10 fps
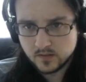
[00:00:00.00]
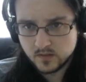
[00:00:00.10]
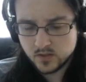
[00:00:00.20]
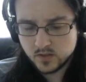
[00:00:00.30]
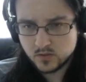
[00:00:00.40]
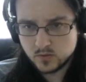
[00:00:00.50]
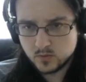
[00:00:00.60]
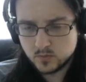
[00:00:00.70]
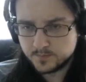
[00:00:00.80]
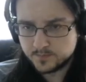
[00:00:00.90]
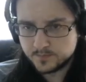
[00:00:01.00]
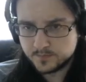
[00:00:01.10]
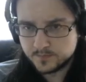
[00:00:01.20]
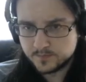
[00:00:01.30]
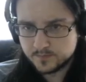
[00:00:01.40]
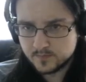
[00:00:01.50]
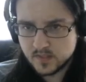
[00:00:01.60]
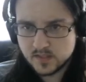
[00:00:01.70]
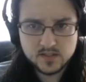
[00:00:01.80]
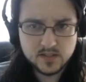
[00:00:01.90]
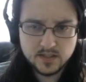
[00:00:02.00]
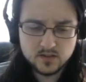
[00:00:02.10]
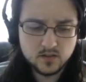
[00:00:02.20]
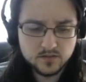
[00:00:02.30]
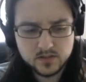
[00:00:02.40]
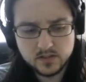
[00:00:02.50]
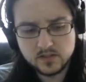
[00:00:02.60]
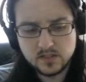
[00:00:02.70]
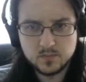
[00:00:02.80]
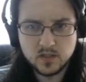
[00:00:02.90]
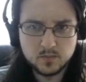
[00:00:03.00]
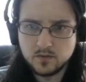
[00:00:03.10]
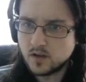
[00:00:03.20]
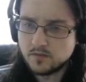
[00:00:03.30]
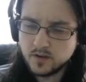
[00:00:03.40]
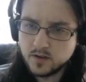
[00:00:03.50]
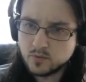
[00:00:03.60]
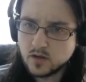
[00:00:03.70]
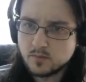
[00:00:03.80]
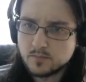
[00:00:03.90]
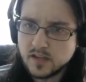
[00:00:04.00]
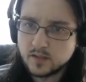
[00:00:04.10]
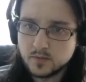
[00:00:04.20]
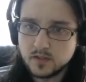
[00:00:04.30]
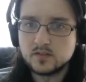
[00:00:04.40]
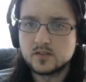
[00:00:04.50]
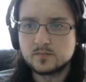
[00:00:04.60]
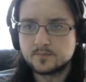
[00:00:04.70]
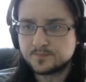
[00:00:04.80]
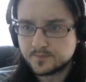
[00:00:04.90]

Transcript: So this knight all of a sudden has become a very problematic piece.